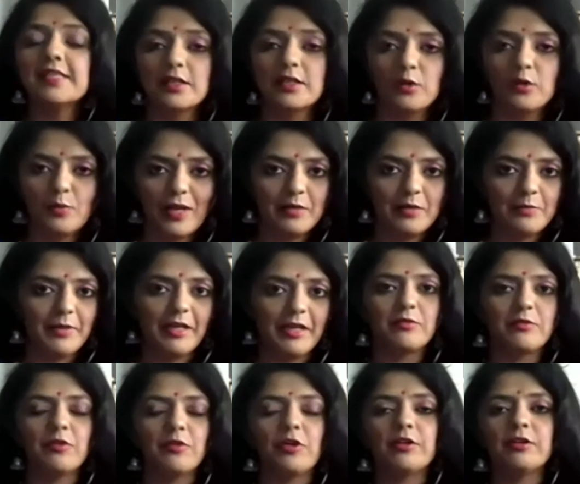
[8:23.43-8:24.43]
physical
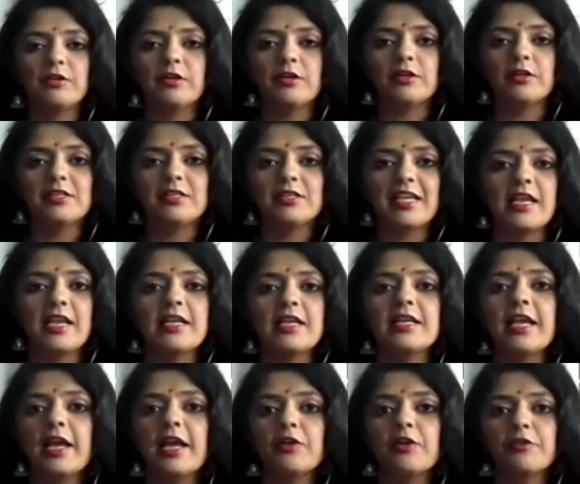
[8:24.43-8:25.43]
well-being, for
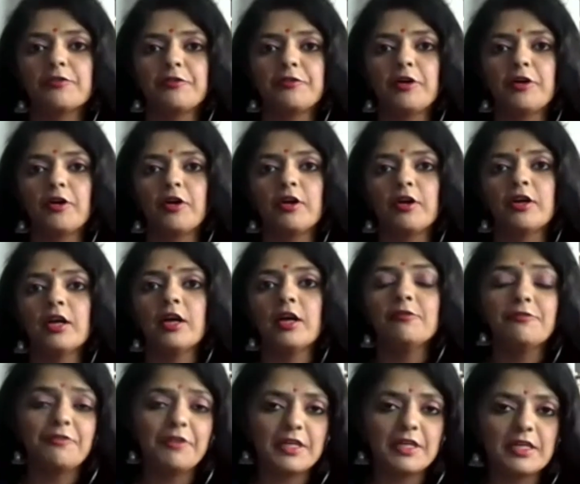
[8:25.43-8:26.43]
taking care of
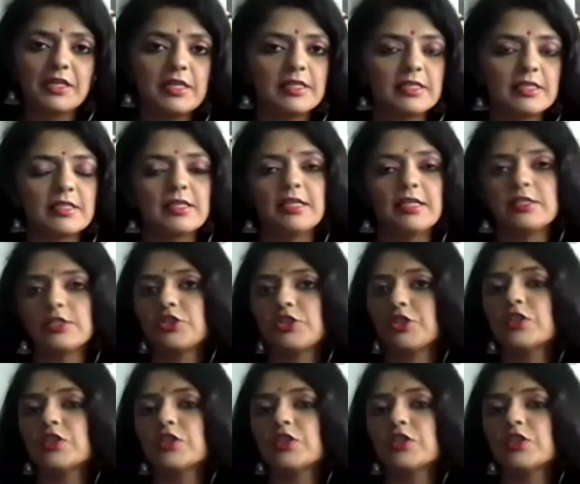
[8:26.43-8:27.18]
your fitness.